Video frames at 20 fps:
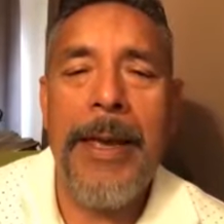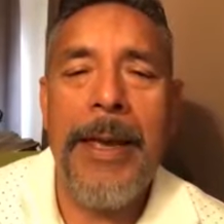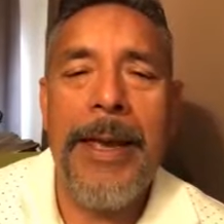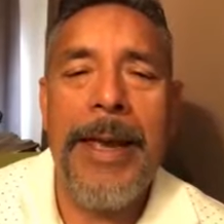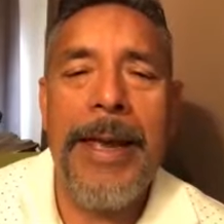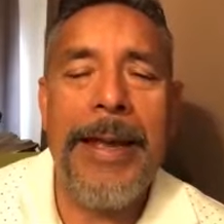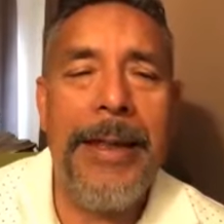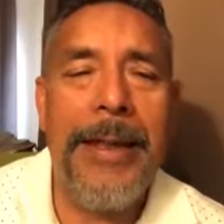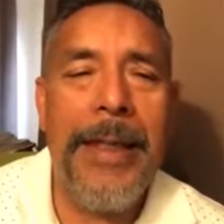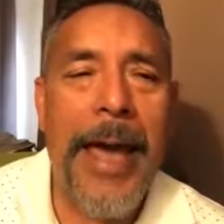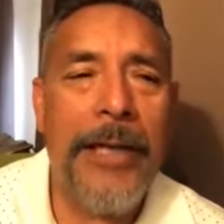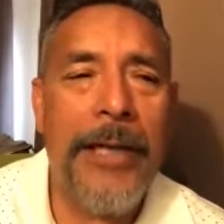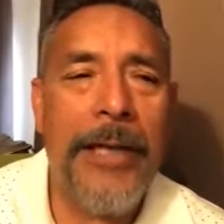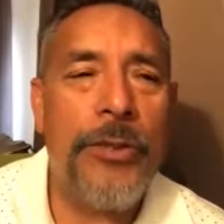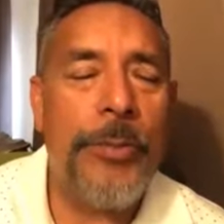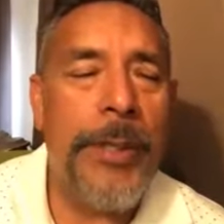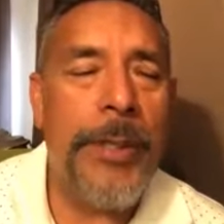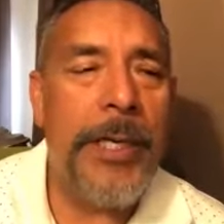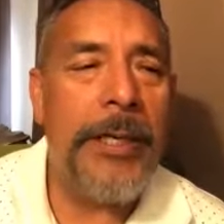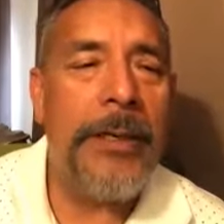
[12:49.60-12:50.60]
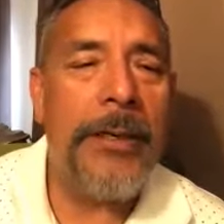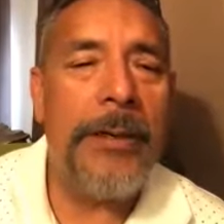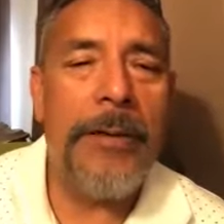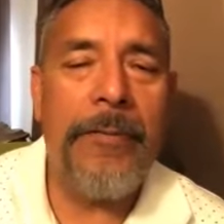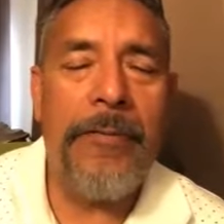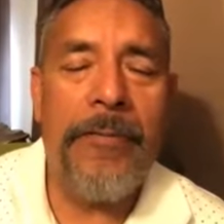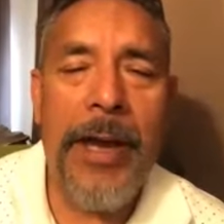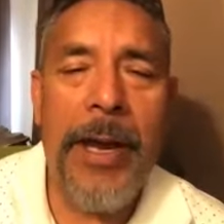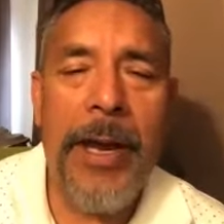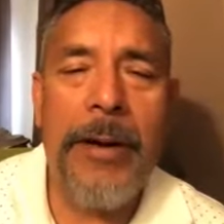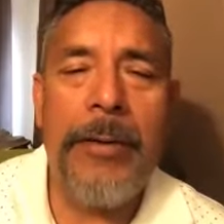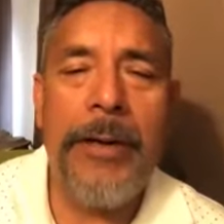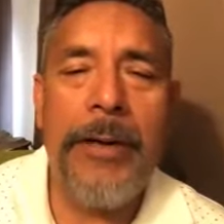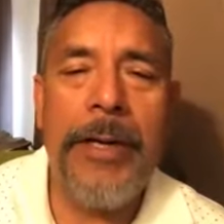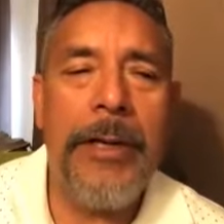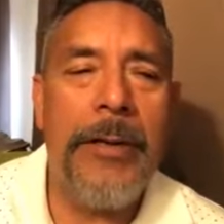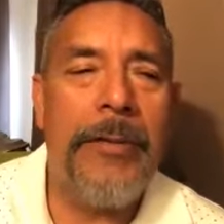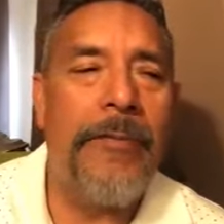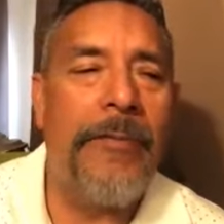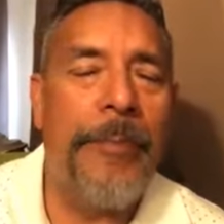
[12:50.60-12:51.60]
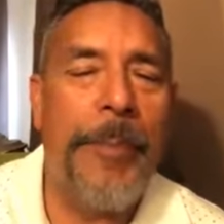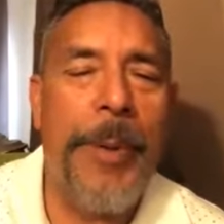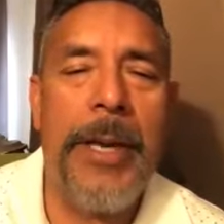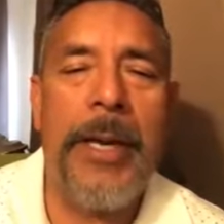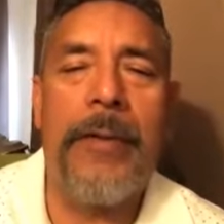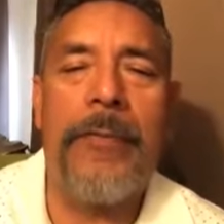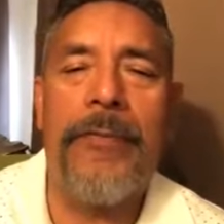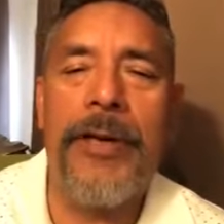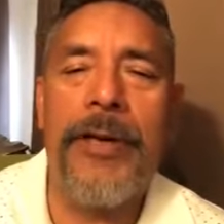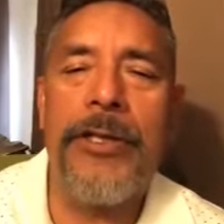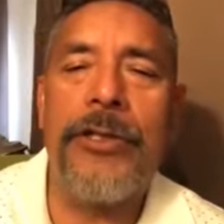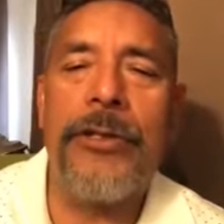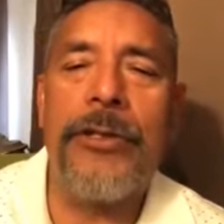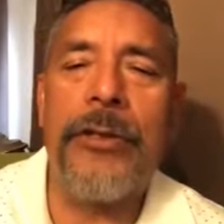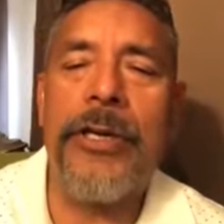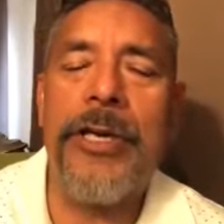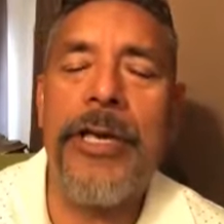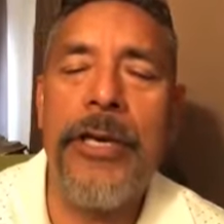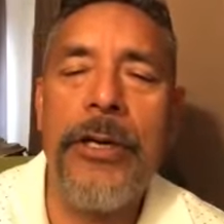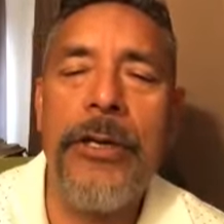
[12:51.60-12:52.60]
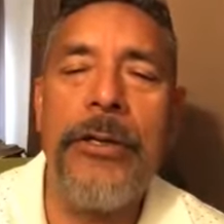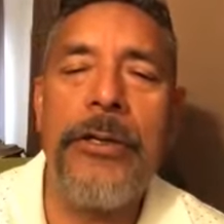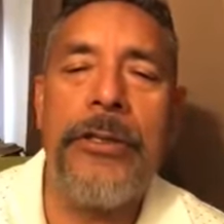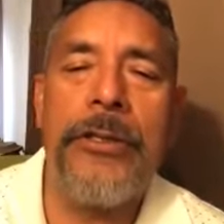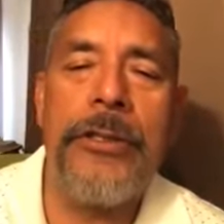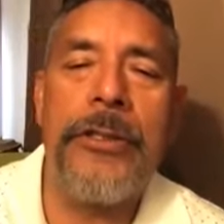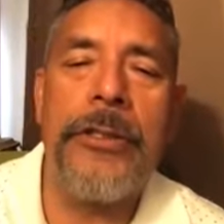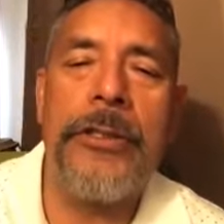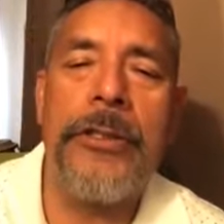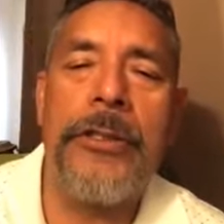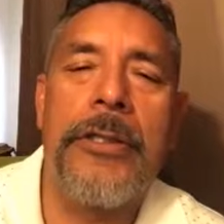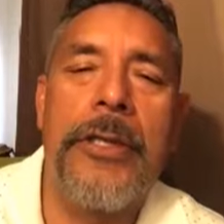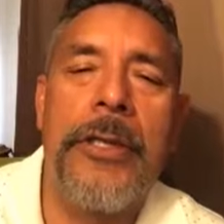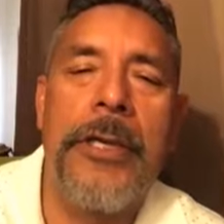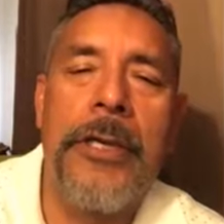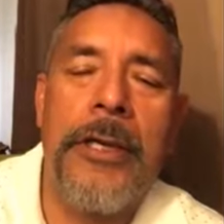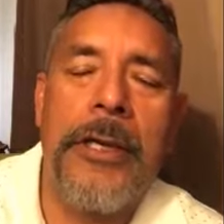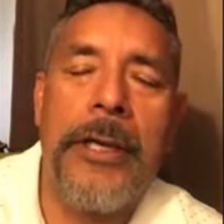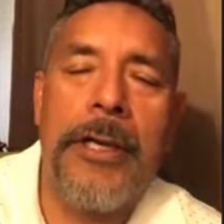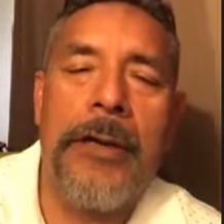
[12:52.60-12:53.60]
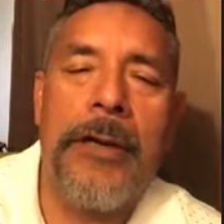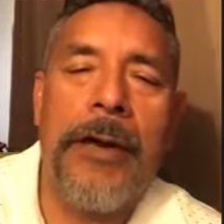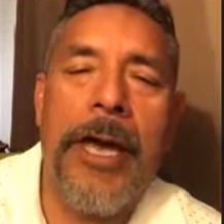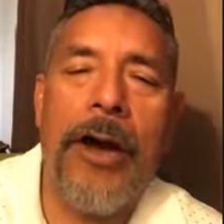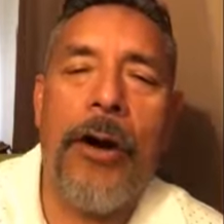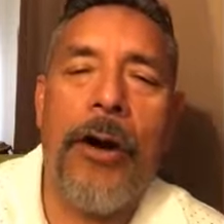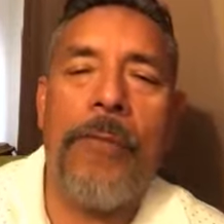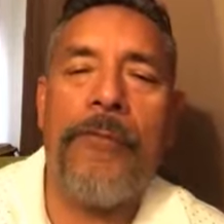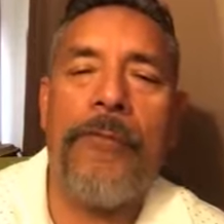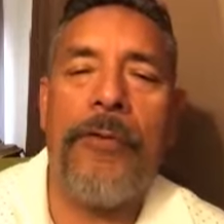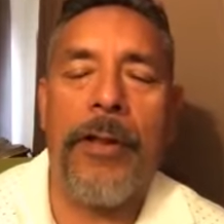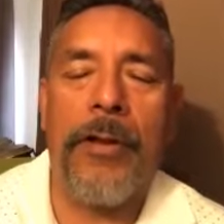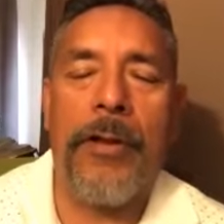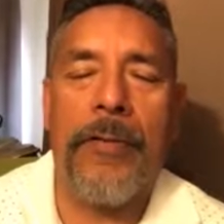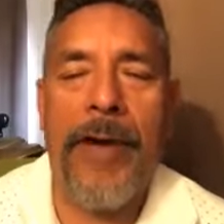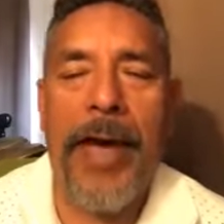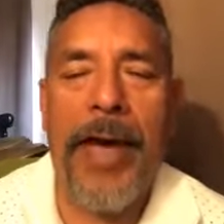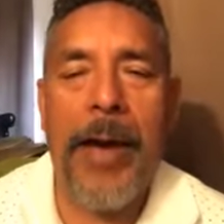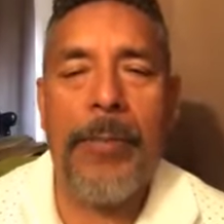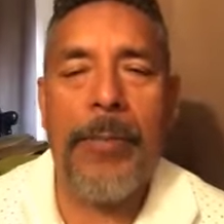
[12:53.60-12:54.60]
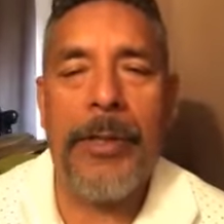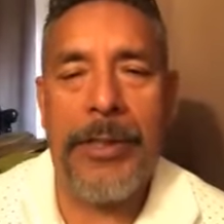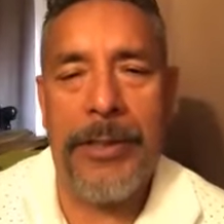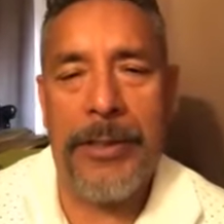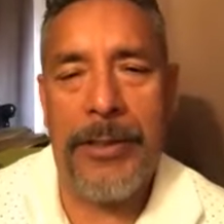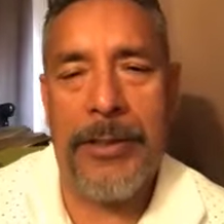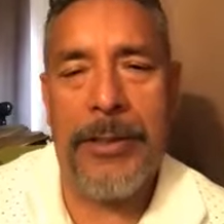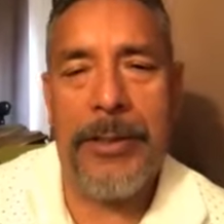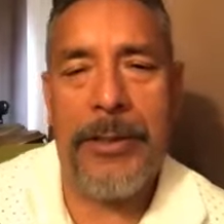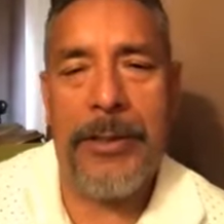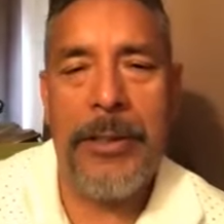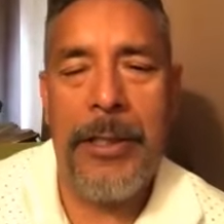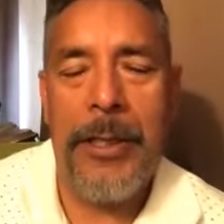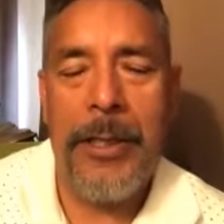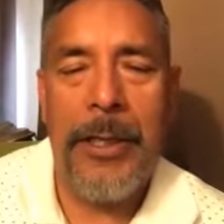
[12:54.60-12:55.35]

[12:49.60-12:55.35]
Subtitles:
And that's been very beneficial, huge help for the families.